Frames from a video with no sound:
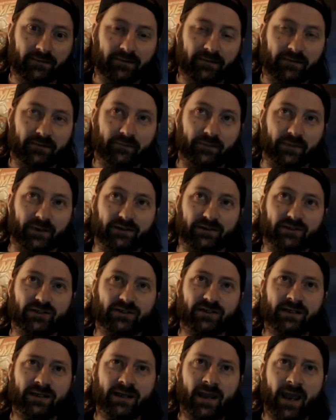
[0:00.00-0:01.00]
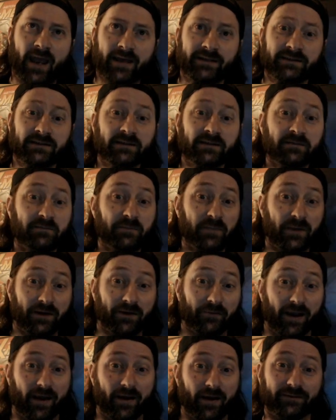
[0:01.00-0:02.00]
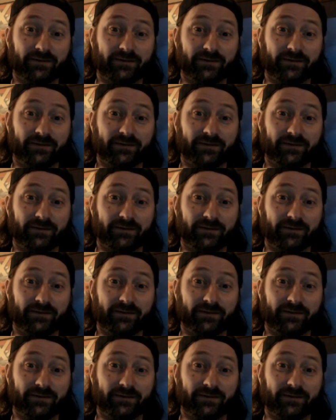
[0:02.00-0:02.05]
But she hasn't been around.